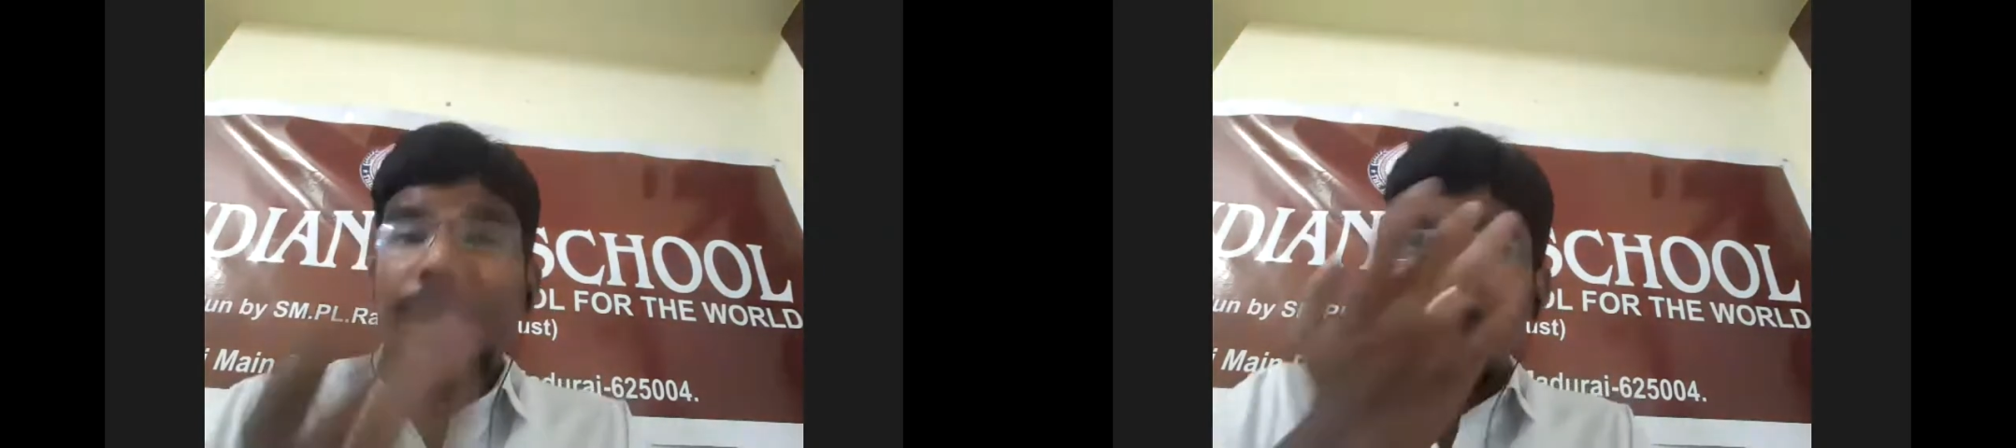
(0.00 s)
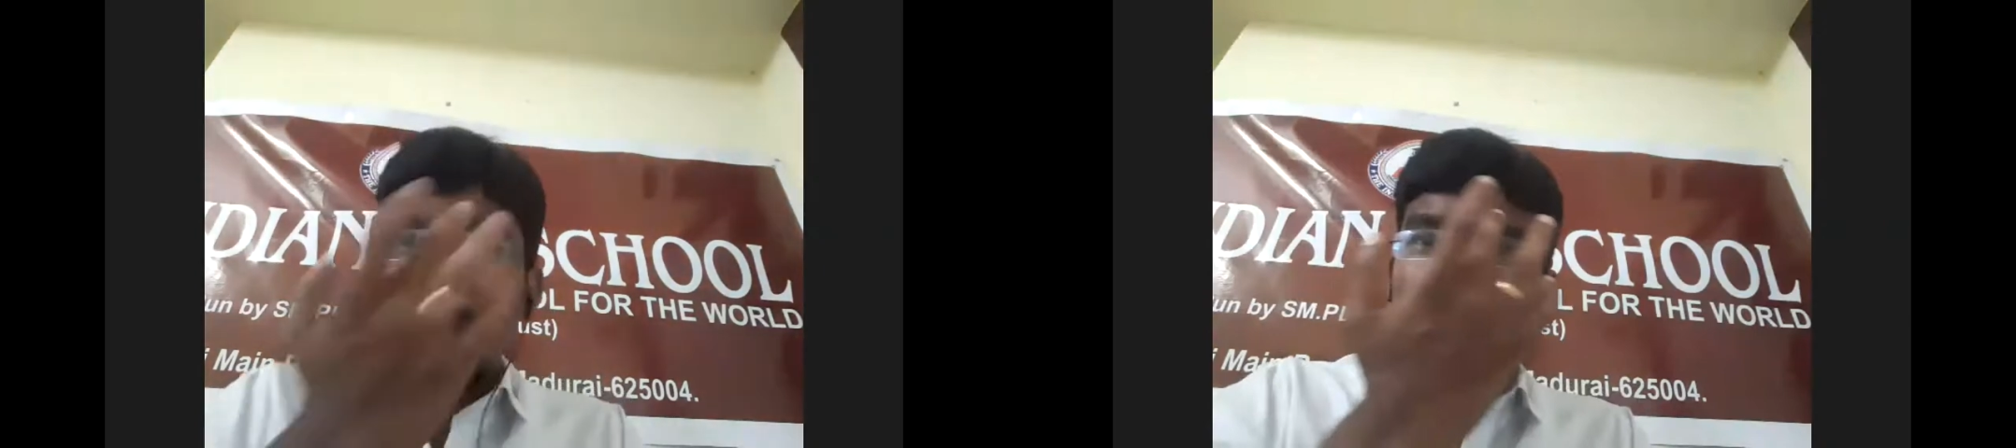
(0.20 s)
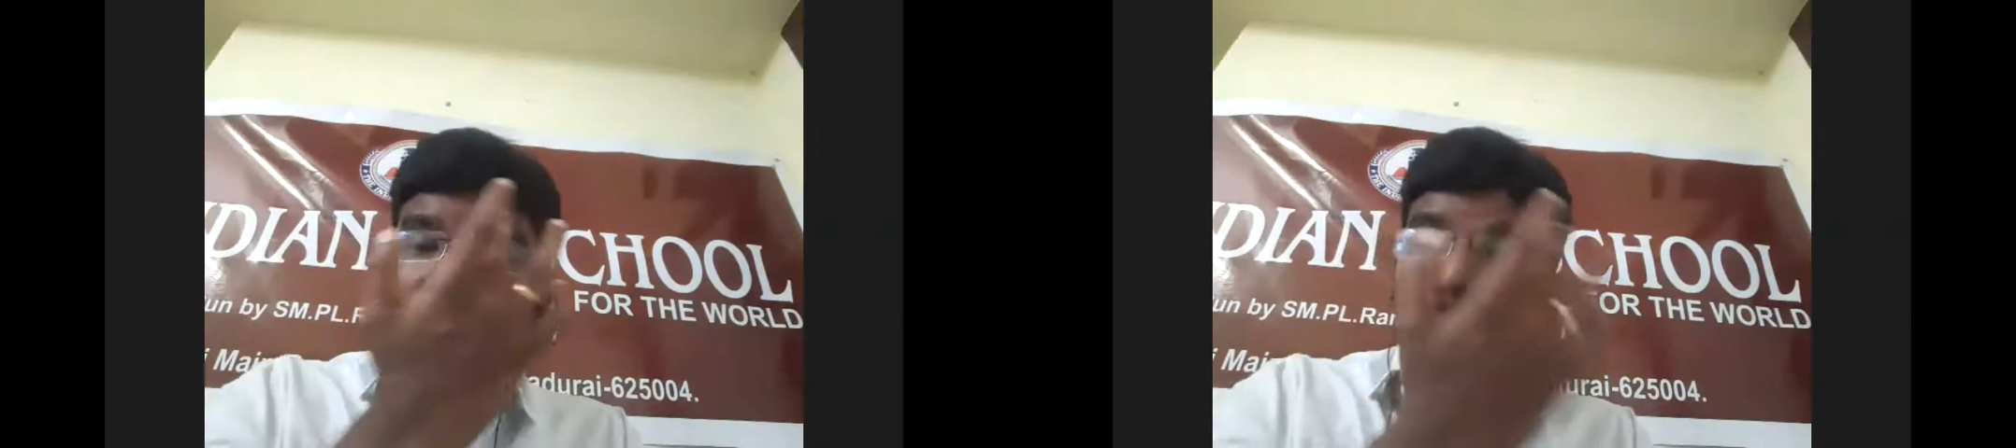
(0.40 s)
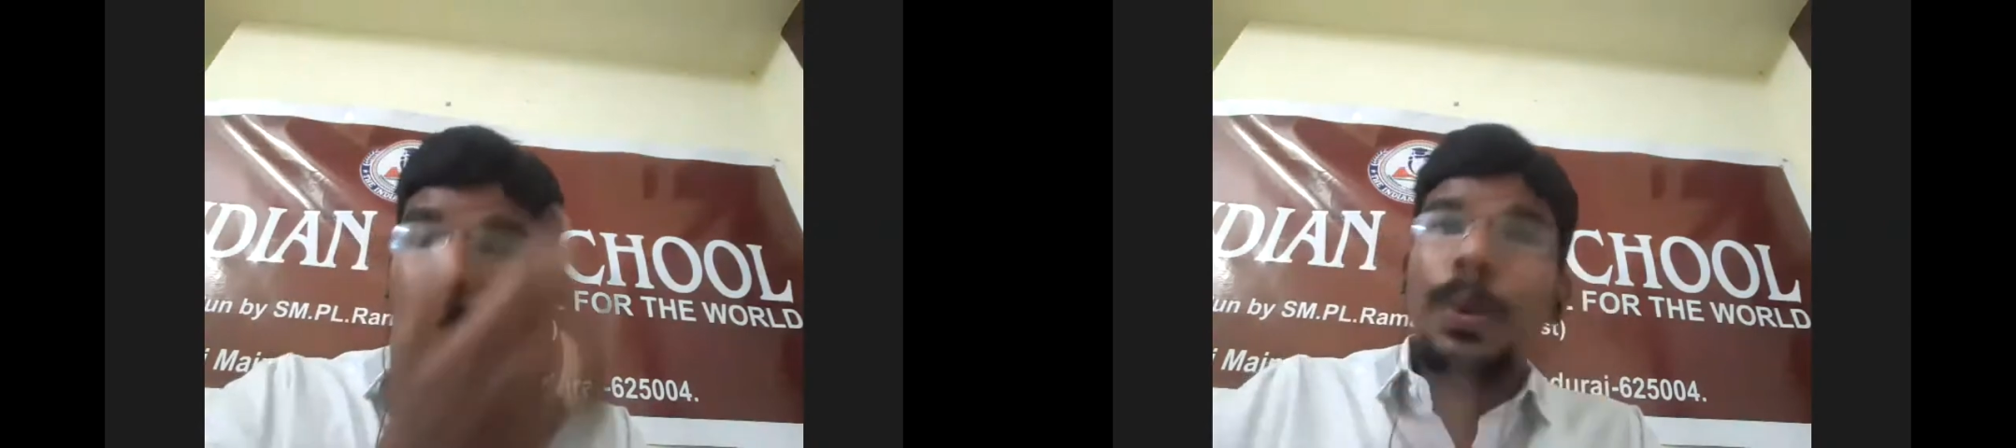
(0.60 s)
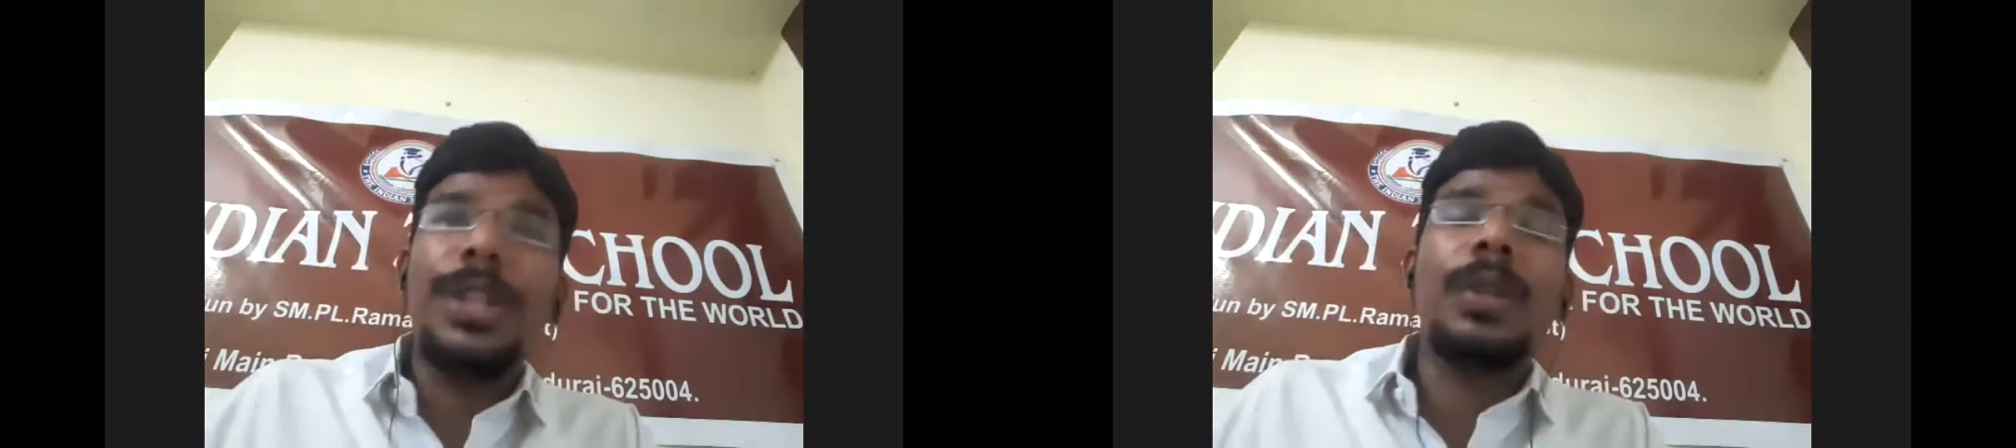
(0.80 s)
it is a word
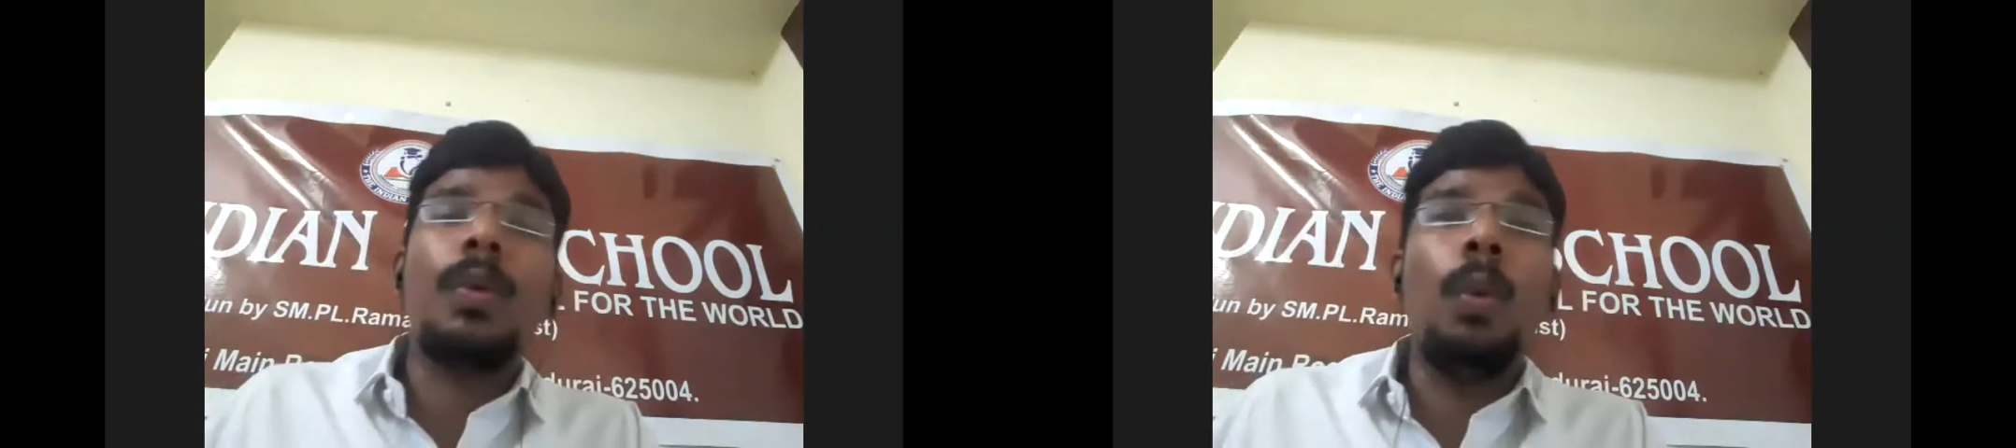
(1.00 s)
which